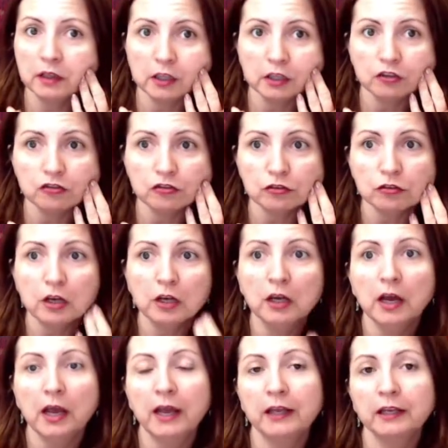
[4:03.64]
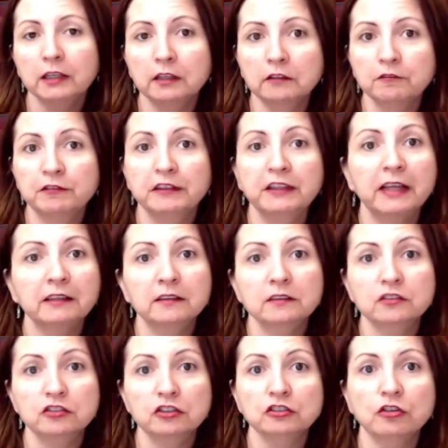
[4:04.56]
issue, and the
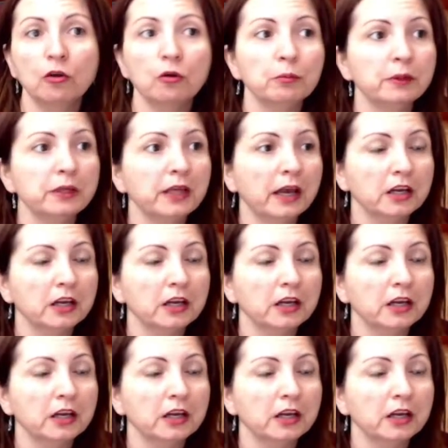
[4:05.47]
dentist, she told me